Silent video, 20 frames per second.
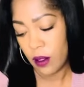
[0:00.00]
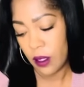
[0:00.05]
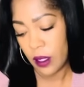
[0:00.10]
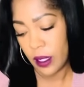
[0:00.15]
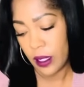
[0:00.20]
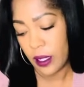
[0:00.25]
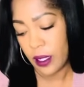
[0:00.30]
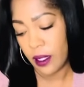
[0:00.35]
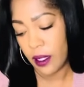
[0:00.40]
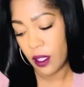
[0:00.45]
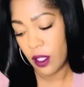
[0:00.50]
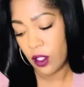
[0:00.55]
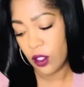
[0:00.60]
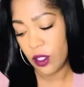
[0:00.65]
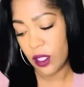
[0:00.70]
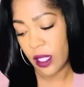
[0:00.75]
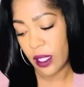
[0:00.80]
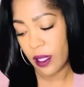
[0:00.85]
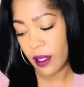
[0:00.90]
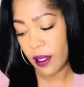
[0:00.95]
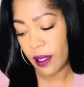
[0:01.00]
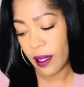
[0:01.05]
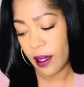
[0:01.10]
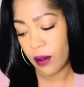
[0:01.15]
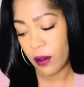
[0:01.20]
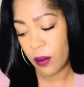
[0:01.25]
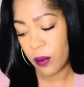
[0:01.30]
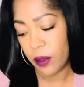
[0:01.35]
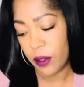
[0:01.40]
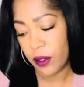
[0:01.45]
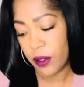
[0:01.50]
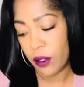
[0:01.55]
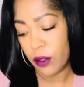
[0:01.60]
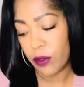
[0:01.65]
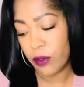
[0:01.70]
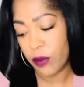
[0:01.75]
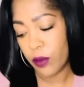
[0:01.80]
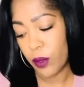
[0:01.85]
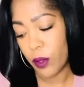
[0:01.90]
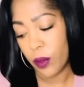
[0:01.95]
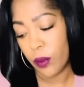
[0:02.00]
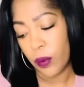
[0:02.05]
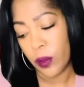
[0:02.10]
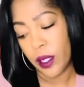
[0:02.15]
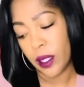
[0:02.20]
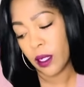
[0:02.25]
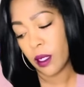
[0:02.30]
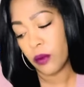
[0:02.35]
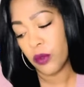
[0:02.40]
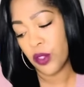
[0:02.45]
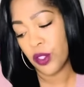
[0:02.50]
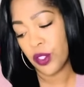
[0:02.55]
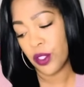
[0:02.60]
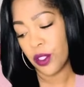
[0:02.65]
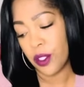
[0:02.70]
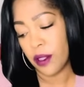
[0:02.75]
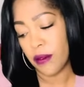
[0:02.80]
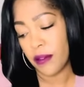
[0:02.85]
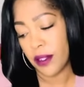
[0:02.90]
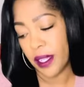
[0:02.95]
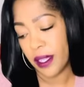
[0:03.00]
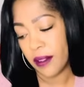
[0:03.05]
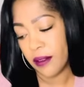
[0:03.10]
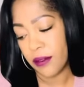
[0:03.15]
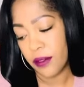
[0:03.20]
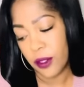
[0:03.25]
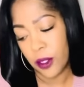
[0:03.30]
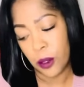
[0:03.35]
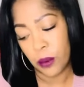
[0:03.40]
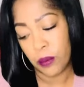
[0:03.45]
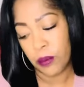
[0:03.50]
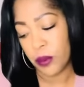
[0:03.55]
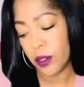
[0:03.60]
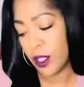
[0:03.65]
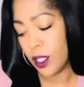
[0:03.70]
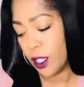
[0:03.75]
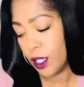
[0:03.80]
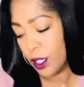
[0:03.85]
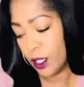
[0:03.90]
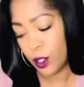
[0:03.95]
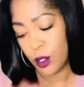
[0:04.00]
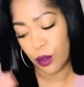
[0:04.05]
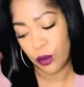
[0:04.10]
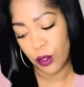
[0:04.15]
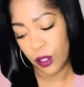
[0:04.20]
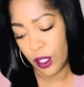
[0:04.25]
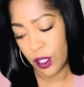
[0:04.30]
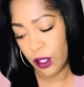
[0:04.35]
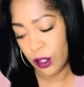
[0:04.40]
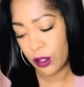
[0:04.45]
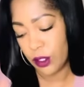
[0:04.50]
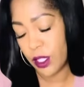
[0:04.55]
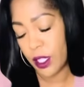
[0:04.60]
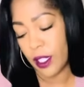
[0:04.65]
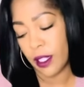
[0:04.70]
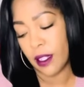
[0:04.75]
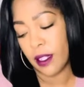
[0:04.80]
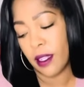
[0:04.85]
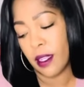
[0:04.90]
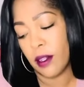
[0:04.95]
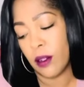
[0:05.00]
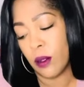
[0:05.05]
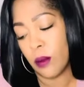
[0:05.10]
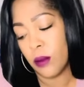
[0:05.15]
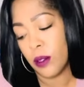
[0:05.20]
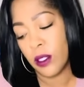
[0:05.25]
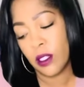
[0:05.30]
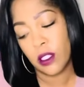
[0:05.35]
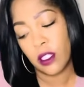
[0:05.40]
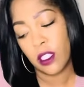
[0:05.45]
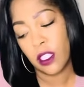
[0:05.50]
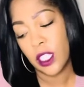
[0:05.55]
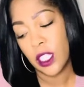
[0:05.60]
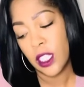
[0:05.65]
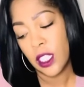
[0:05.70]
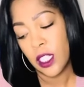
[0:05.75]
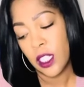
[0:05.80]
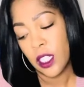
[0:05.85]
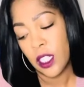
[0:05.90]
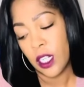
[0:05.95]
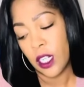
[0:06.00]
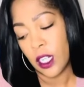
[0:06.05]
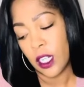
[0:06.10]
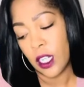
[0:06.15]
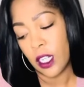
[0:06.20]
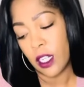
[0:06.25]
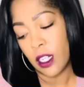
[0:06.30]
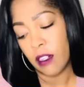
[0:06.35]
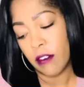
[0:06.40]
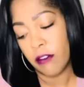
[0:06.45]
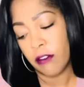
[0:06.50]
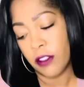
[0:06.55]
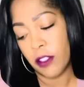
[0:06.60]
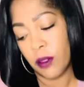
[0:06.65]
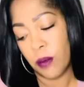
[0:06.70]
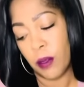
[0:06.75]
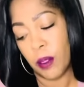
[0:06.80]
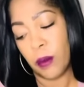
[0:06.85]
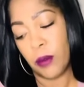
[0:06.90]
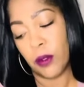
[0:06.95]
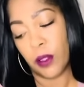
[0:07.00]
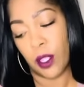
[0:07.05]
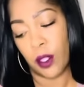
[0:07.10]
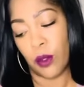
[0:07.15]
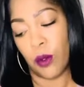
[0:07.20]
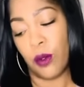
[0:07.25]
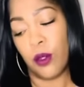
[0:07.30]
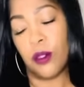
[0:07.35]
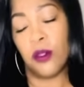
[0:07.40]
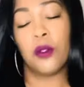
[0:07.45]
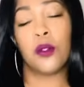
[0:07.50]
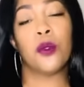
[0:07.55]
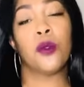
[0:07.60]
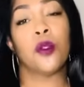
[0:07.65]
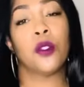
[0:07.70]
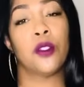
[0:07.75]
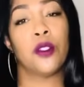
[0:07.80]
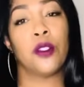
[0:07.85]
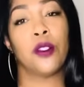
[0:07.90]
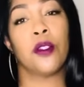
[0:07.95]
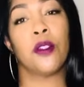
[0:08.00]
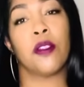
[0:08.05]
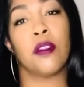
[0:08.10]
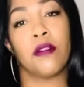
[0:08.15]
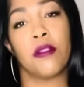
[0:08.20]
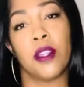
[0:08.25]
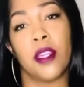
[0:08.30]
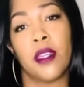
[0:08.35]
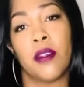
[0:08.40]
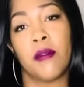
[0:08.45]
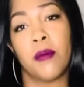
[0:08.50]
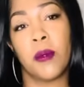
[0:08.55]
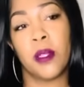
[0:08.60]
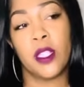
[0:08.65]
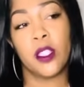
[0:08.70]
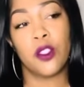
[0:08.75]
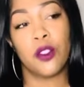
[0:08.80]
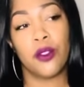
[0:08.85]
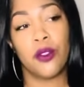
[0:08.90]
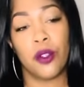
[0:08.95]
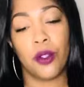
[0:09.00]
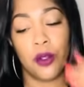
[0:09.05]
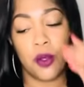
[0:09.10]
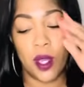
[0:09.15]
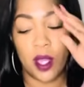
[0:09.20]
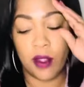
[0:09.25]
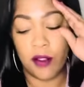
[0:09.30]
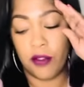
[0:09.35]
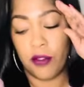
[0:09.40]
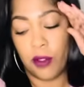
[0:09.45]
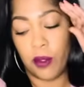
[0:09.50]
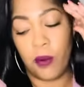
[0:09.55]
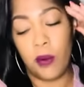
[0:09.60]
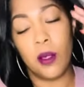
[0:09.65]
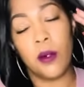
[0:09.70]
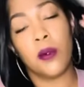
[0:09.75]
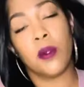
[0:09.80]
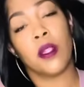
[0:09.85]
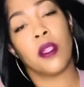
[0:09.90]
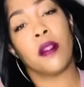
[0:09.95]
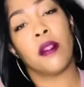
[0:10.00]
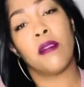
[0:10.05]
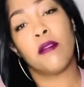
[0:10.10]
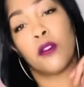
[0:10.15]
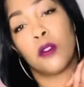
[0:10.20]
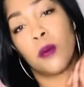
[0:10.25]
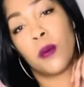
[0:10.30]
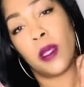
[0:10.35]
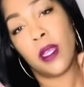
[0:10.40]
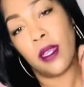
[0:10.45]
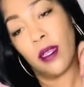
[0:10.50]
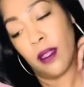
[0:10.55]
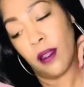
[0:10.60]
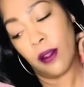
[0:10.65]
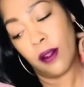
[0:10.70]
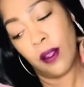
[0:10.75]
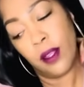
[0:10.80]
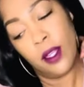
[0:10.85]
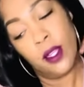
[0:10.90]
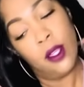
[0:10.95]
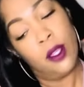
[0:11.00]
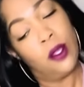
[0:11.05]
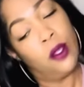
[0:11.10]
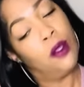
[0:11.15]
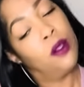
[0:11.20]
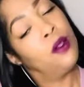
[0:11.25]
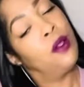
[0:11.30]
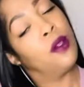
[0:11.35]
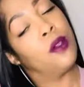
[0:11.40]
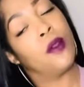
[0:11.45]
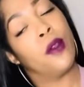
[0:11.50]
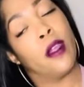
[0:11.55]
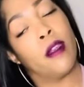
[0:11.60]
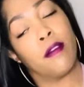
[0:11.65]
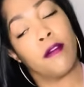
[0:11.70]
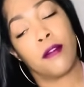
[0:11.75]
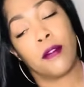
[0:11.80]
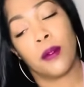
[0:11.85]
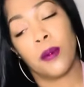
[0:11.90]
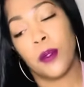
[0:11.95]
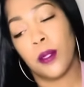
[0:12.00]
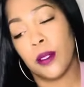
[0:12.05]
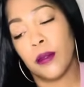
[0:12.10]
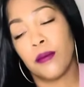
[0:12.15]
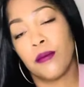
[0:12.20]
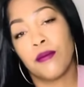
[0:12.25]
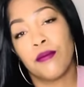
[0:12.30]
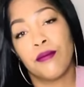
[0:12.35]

And I think you're taking accountability for it when it comes to your love life. You can literally, you're taking accountability uh, for the people that you go towards in your love life. Because you know you have free will. With the lovers being here, you know you have free will.